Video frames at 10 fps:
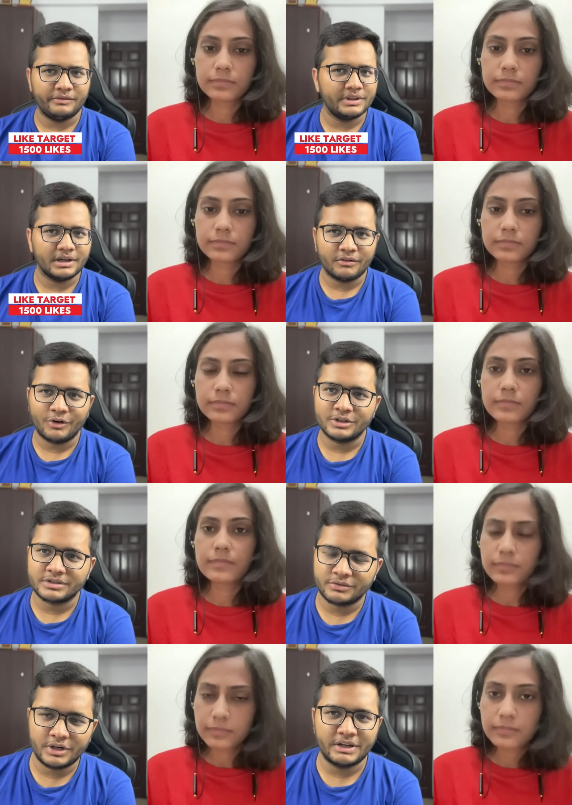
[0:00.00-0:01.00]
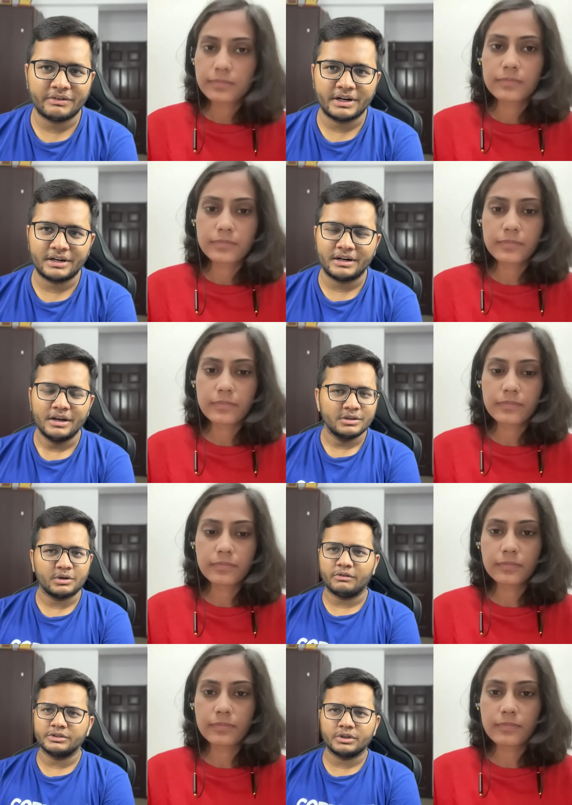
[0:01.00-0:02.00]
Speaker 1: everything was fully funded so
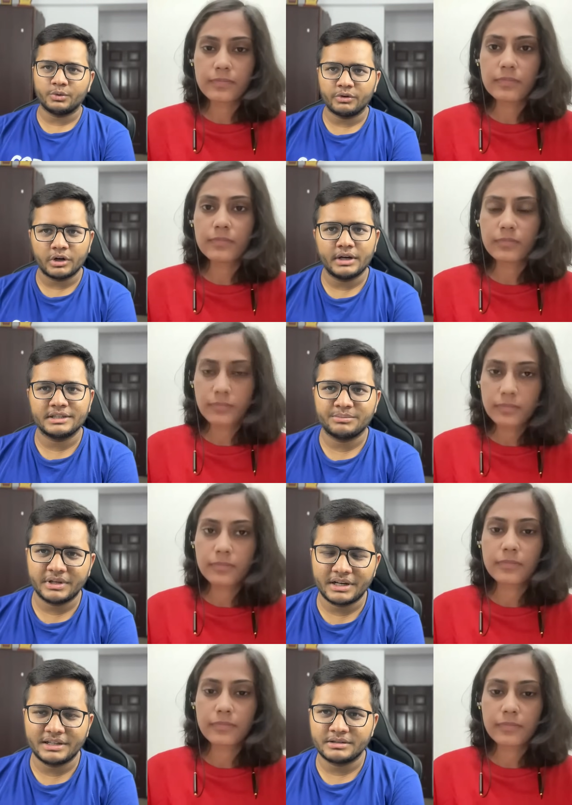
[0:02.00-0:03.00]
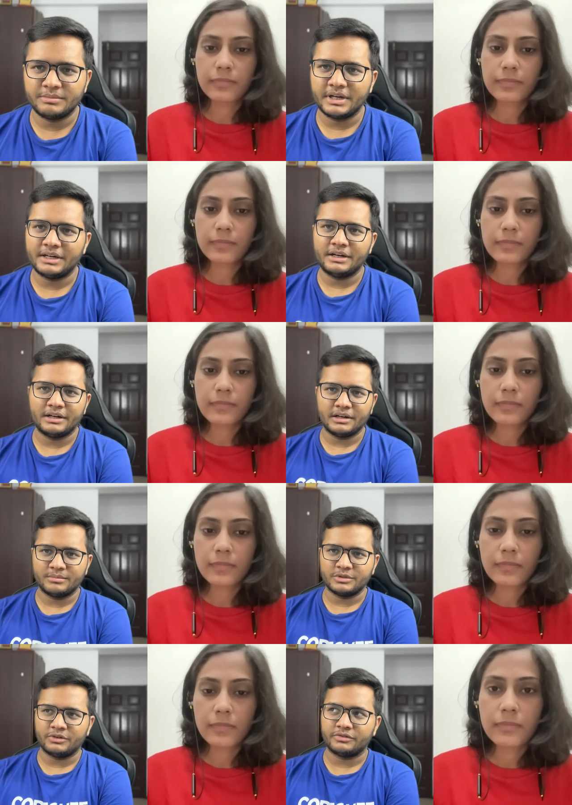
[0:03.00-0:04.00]
how was your overall experience be it in
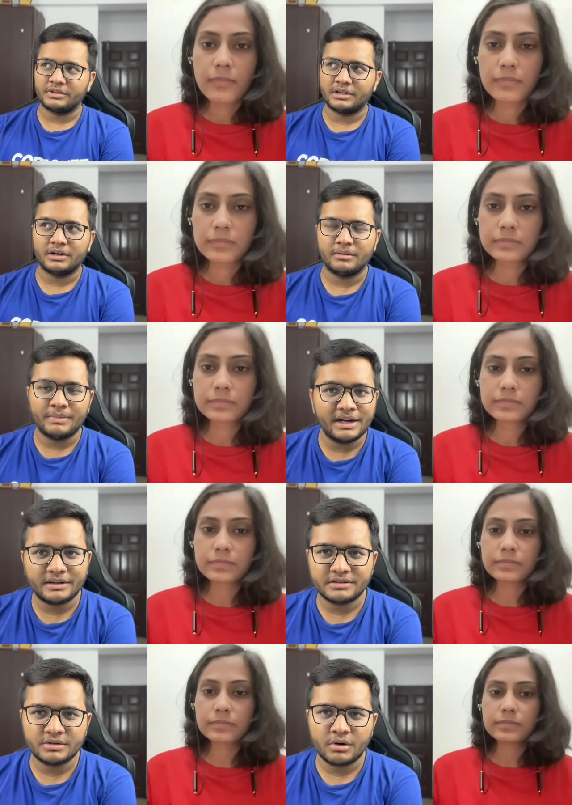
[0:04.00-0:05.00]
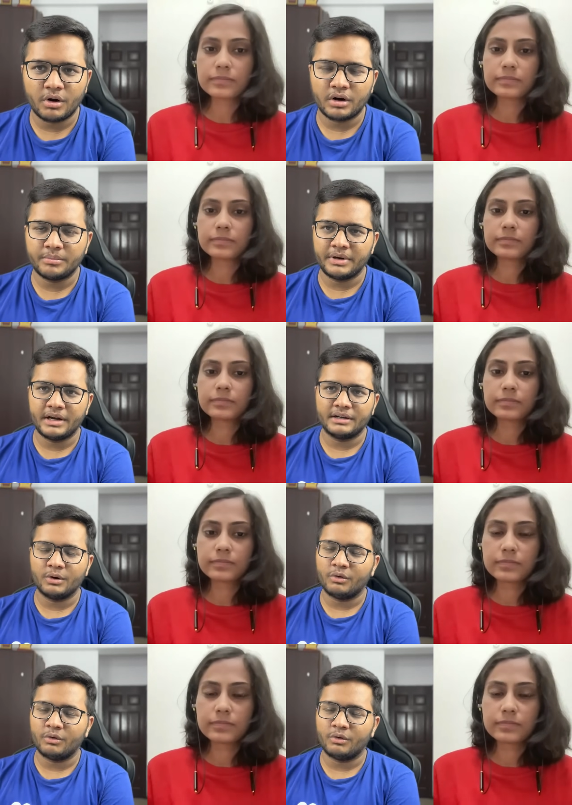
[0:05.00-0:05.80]
terms of the mentors you got be it the